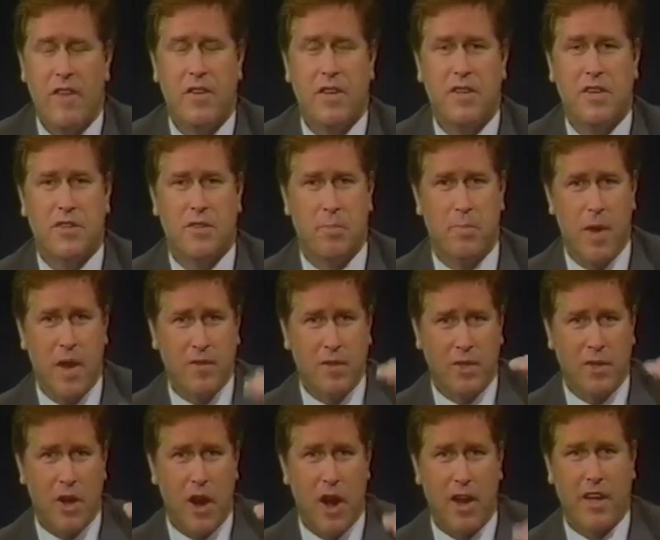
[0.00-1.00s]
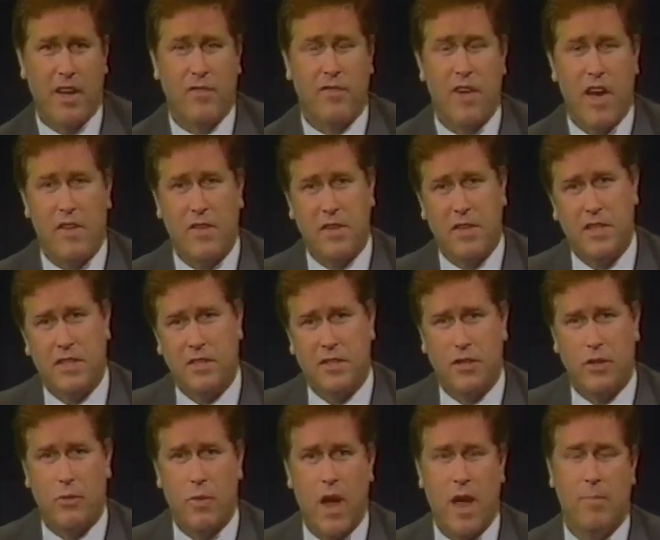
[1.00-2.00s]
inches above the target and 5 inches to
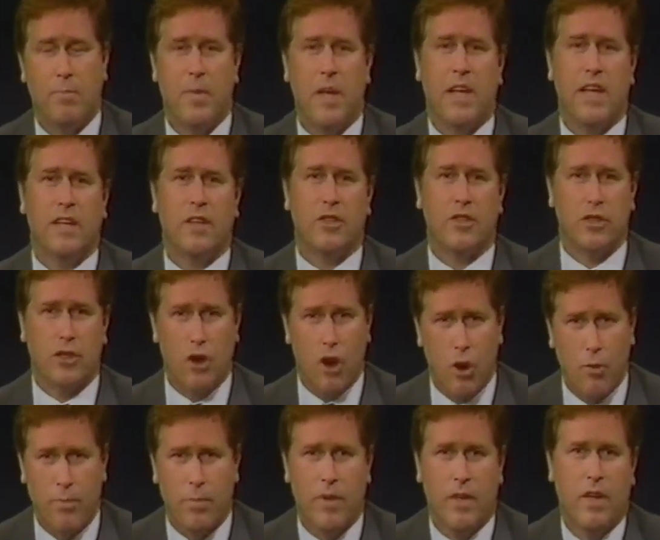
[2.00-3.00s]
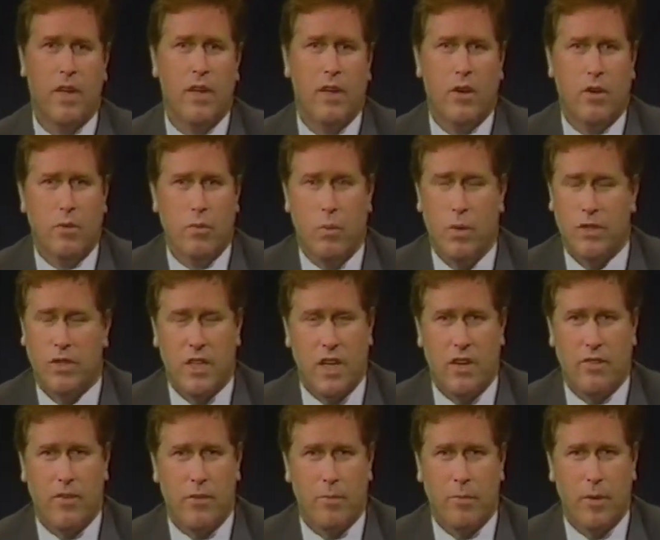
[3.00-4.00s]
the right, meaning the scope wasn't
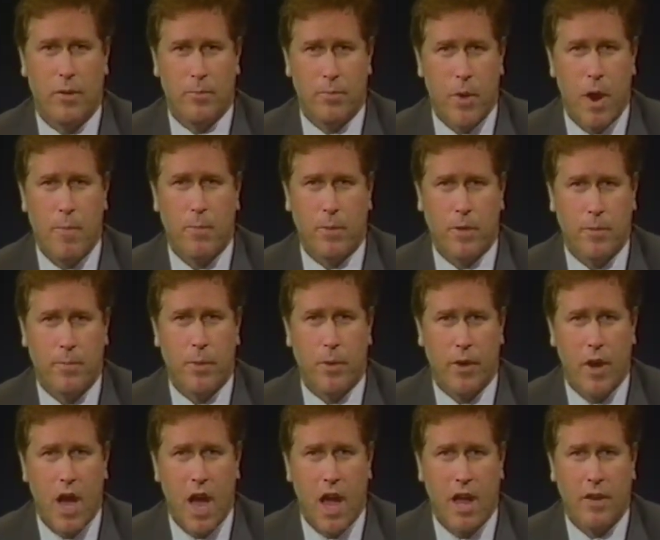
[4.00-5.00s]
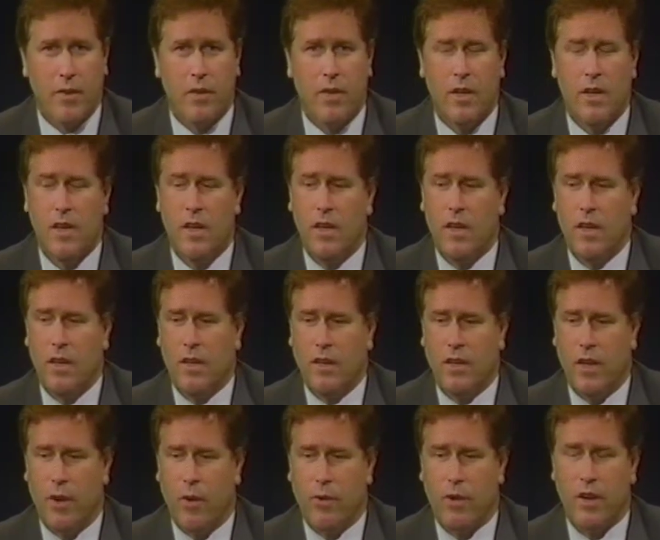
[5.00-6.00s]
even properly put on.
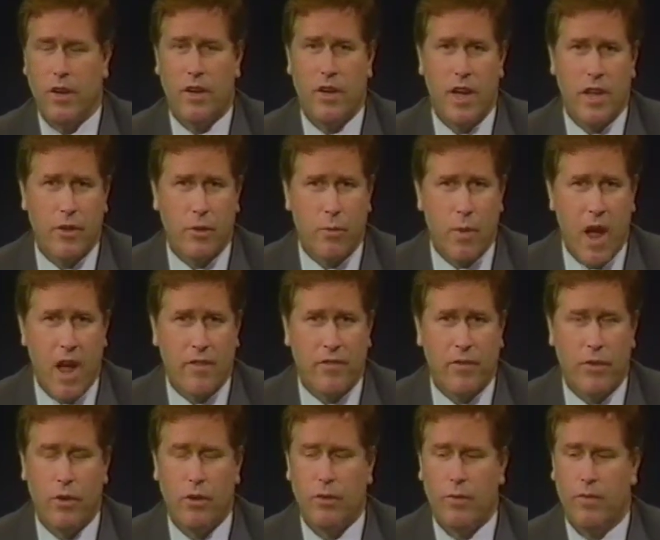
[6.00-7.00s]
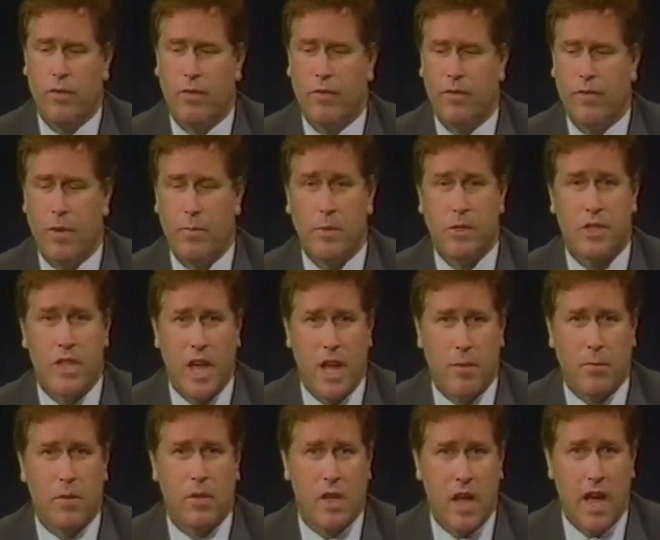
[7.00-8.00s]
They ordered another rifle from the
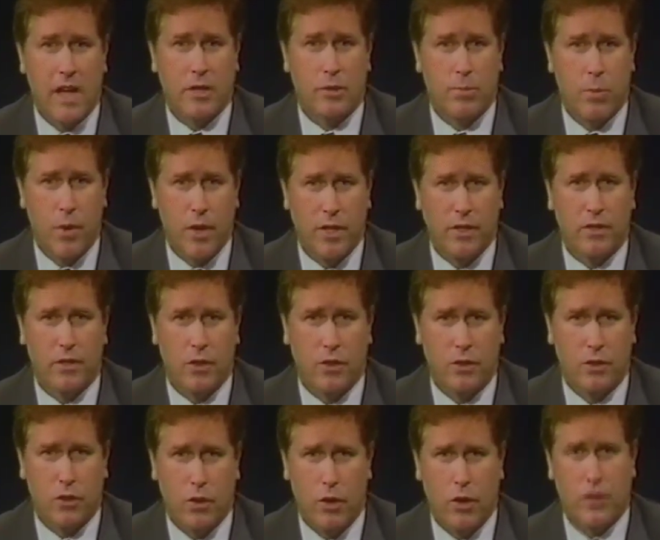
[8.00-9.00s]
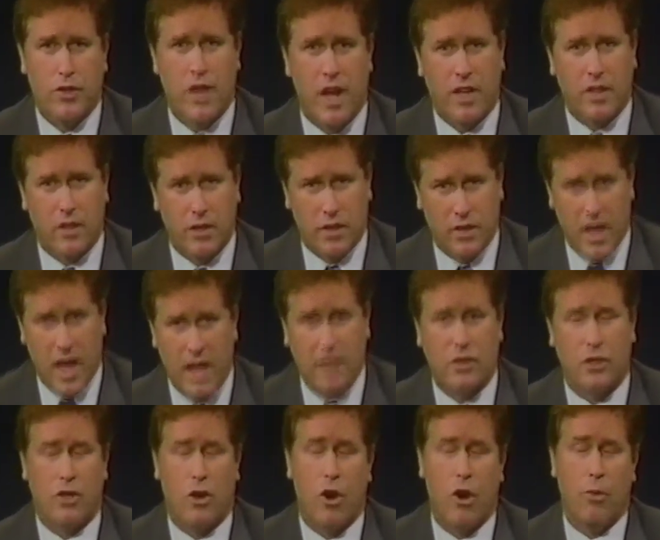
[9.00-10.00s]
same Klein Sporting Goods store, checked that
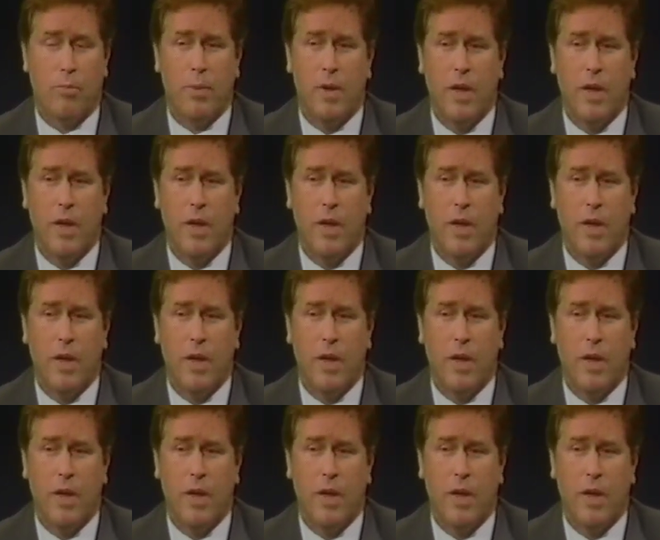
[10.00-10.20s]
scope.